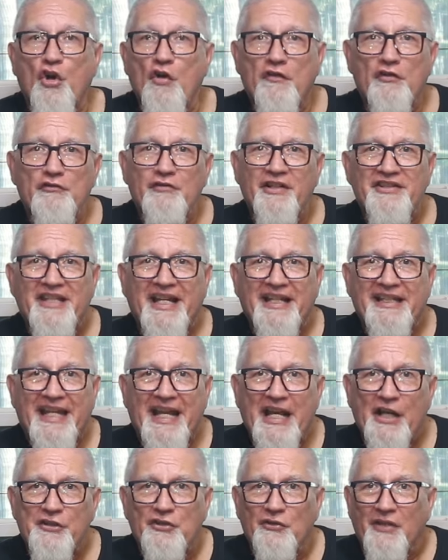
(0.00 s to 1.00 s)
overrun that
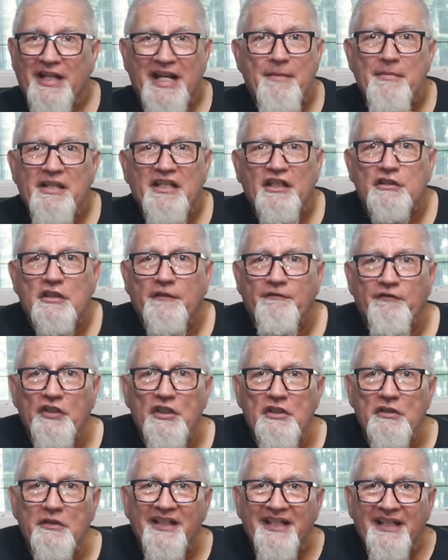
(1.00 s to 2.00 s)
castle. And I mean, it's a
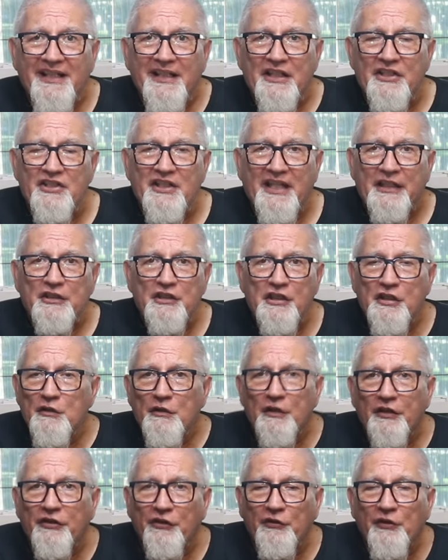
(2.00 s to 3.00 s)
few. It's like two
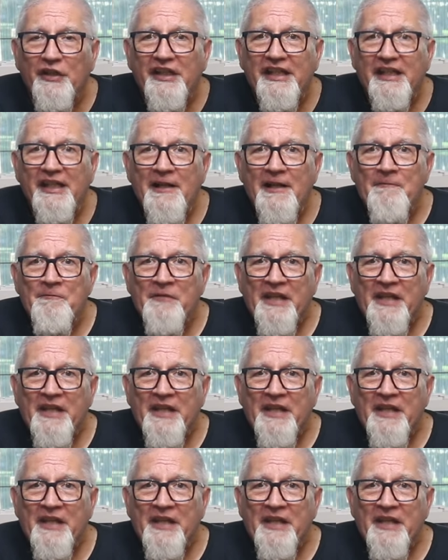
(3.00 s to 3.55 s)
or three.